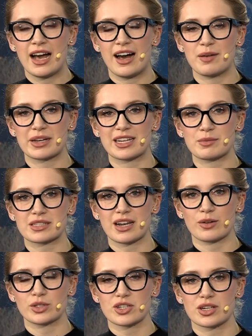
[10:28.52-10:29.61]
My name is
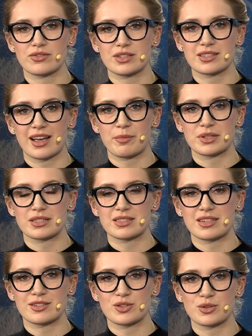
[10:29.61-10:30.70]
Claudia Czerwińska. Please
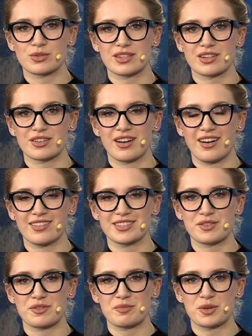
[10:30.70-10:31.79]
stay tuned here on
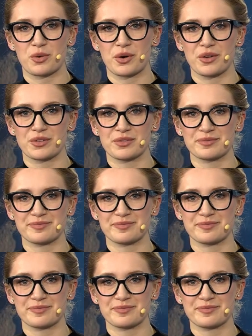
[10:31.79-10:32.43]
TVP World.